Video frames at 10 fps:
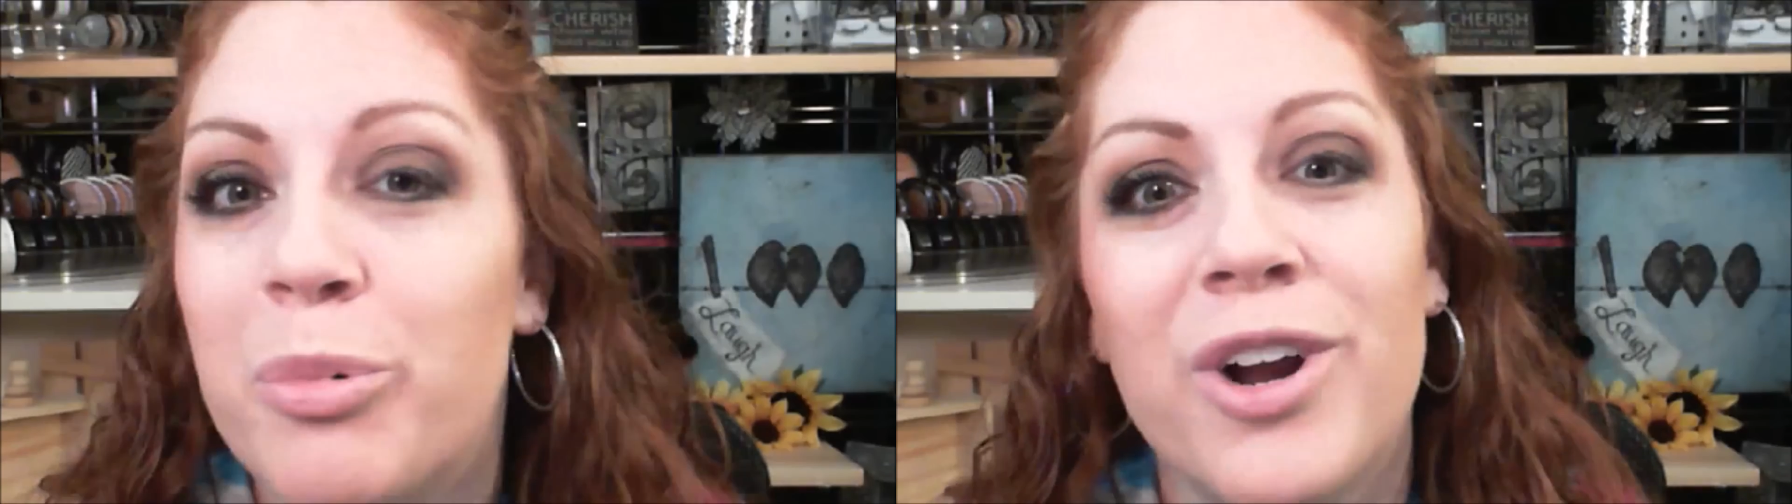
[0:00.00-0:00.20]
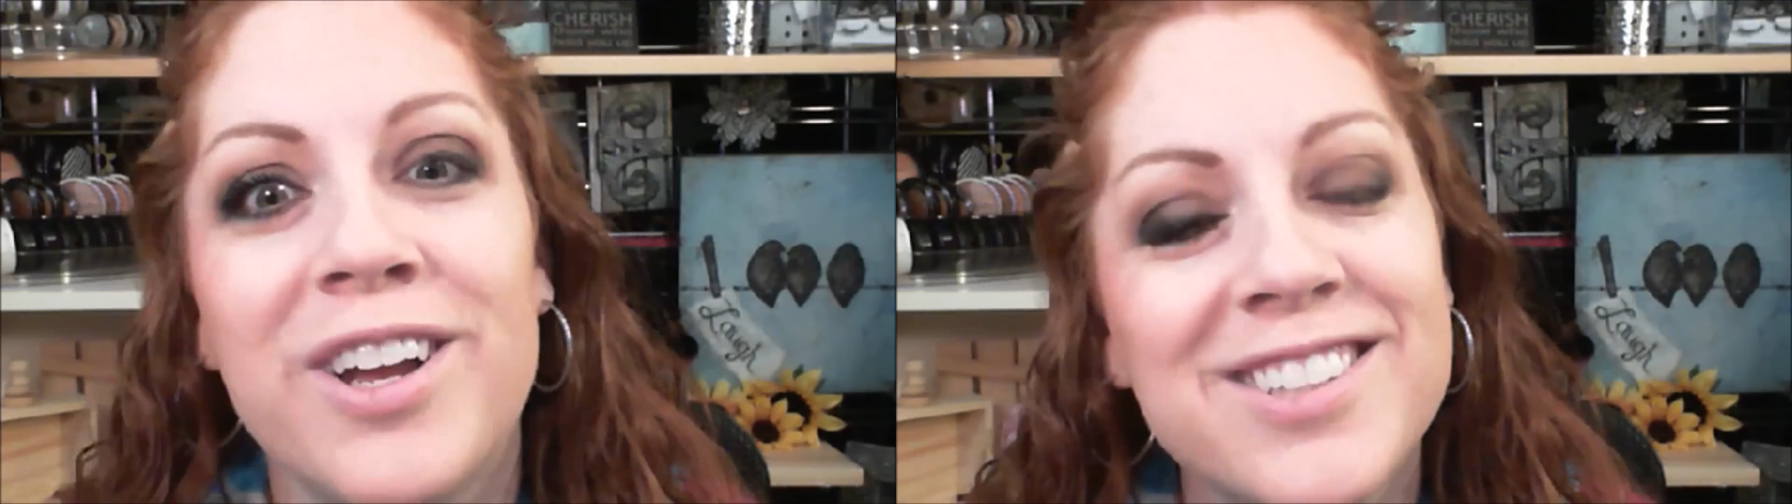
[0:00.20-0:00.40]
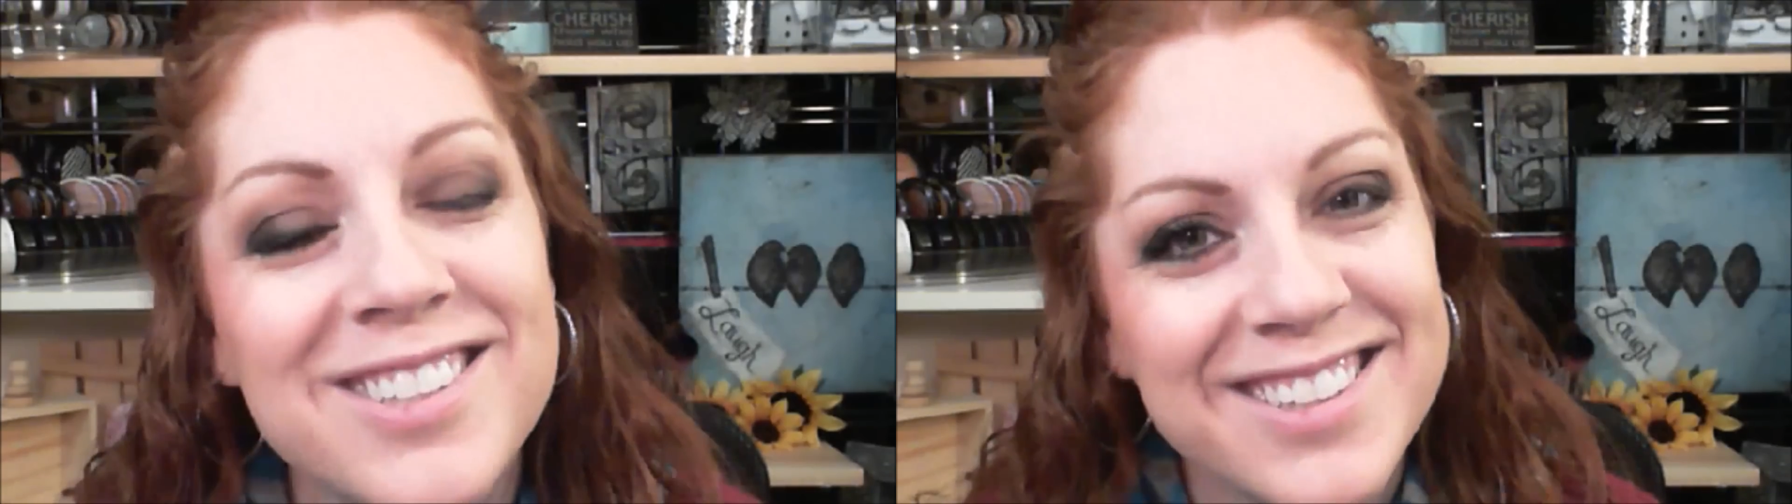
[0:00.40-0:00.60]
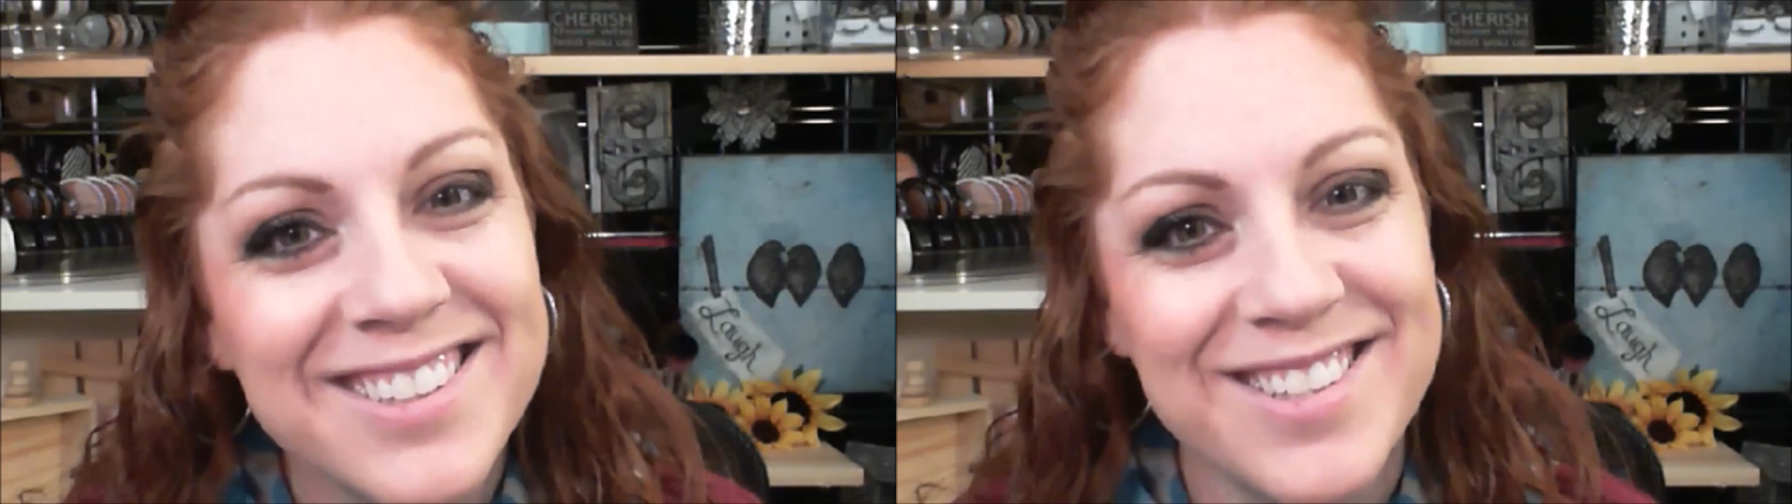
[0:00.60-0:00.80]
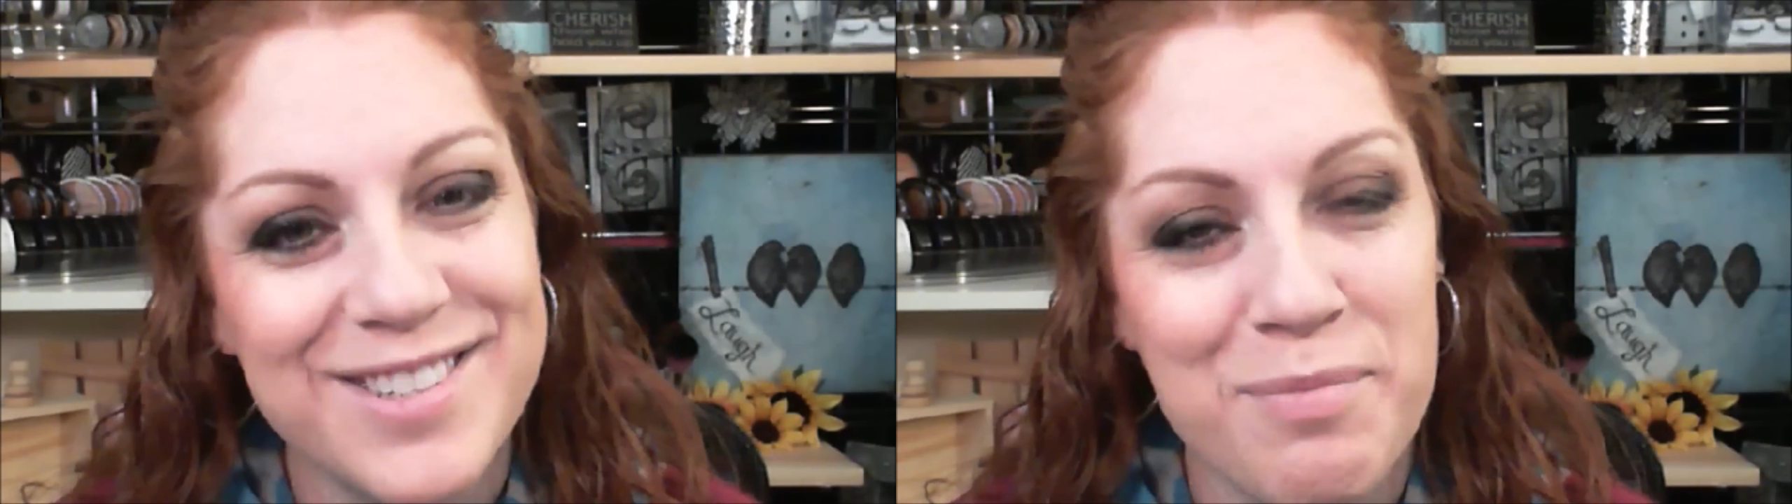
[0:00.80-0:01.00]
brush.
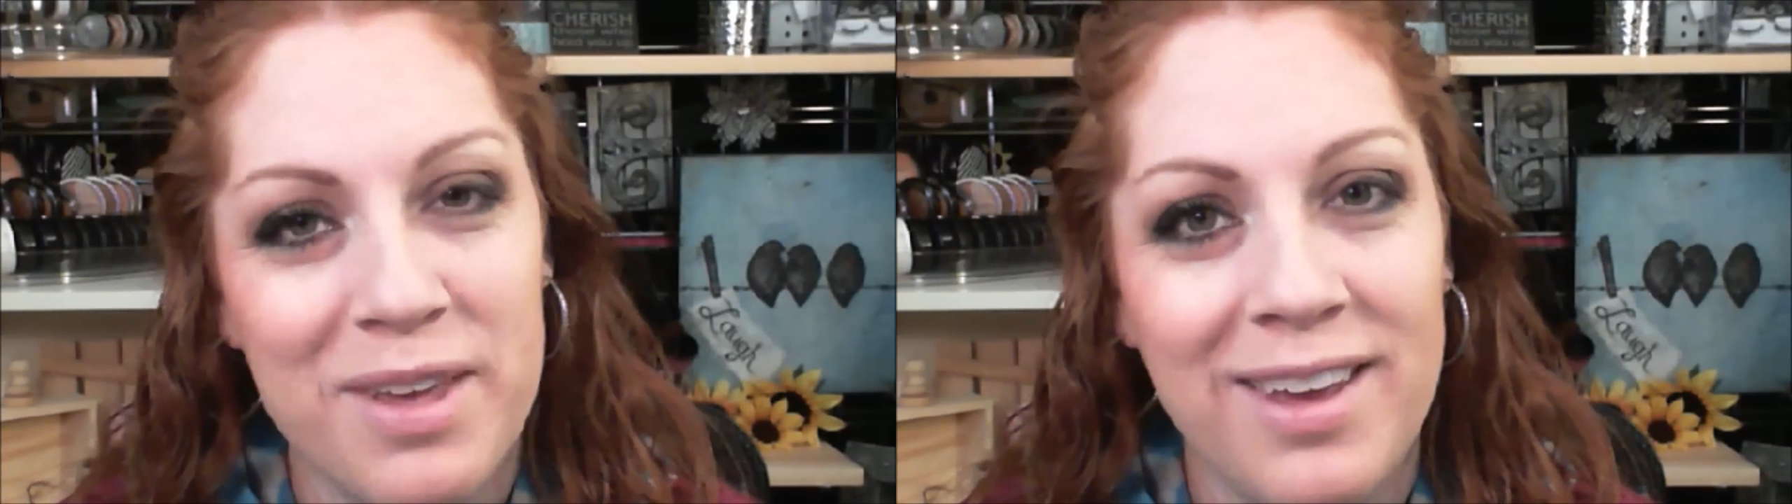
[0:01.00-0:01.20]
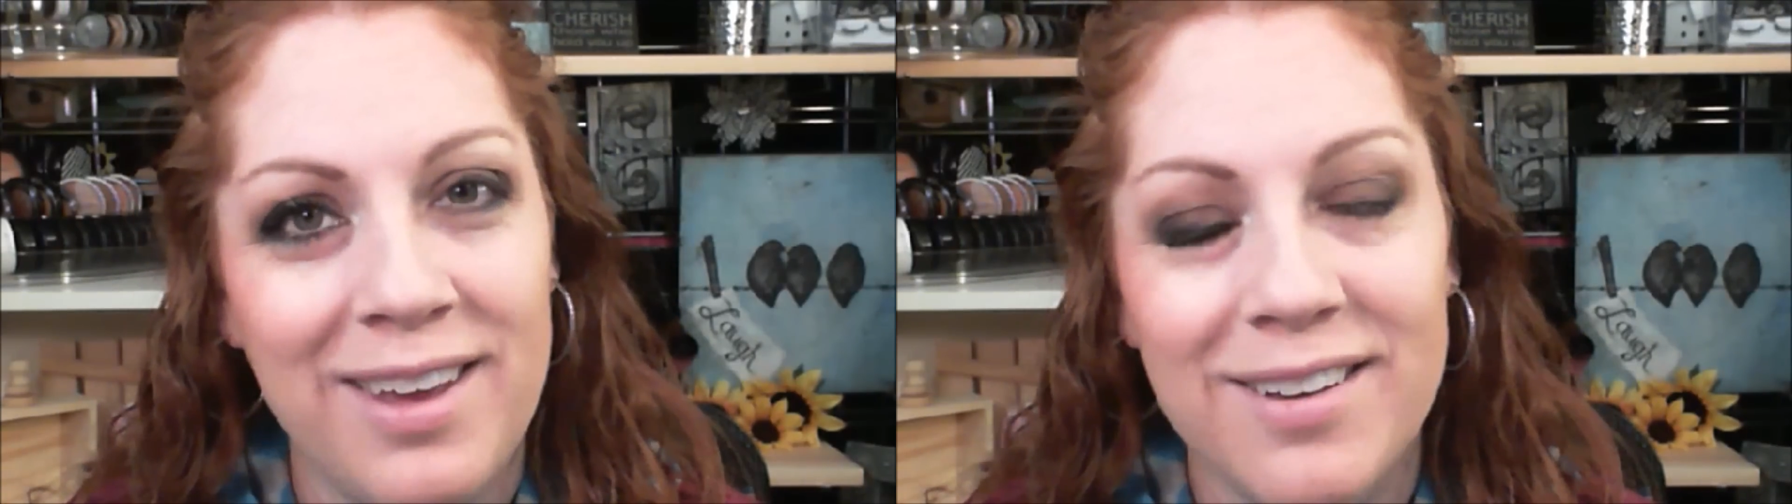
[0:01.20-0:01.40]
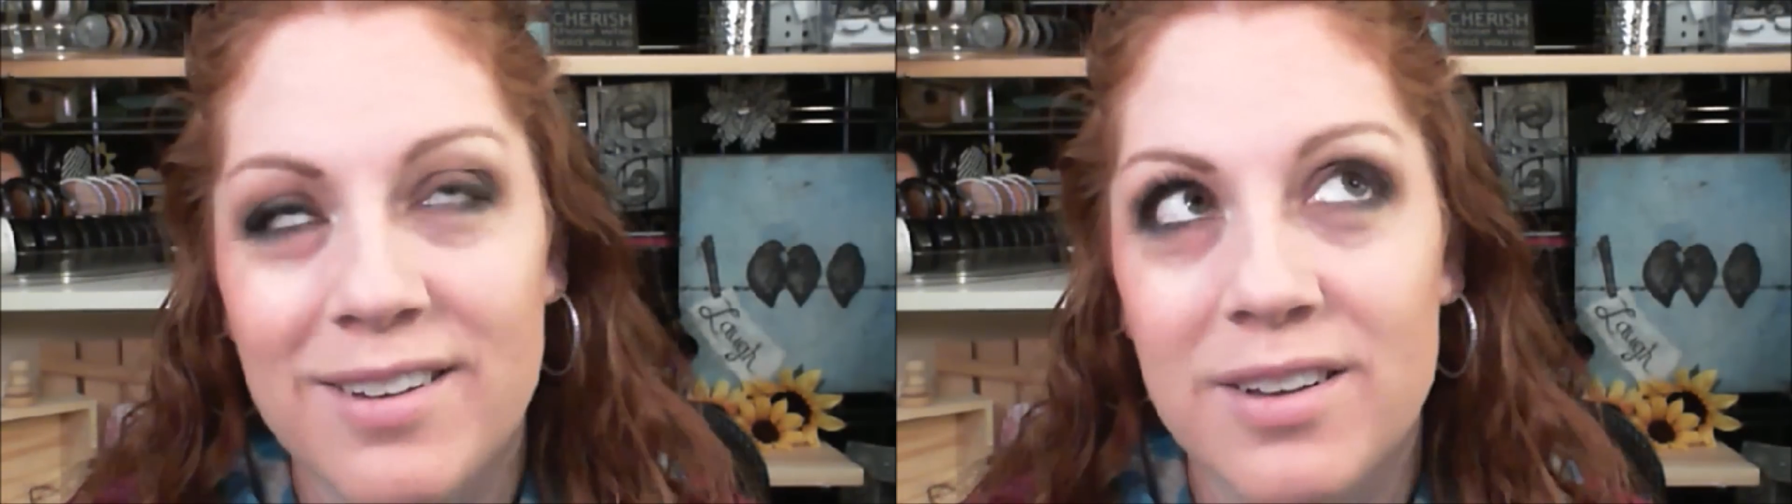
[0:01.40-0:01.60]
Listen to me.